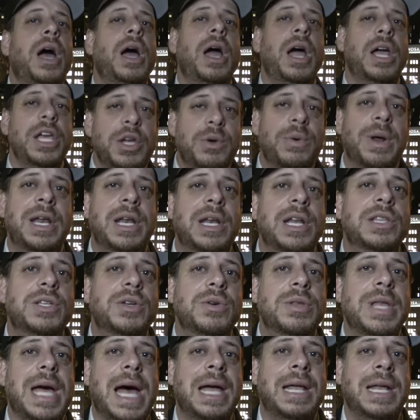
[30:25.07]
Are you ready to
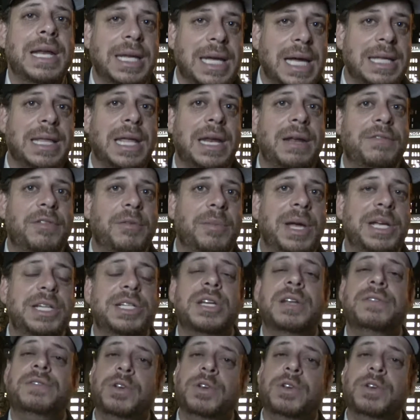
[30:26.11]
do that and get that information?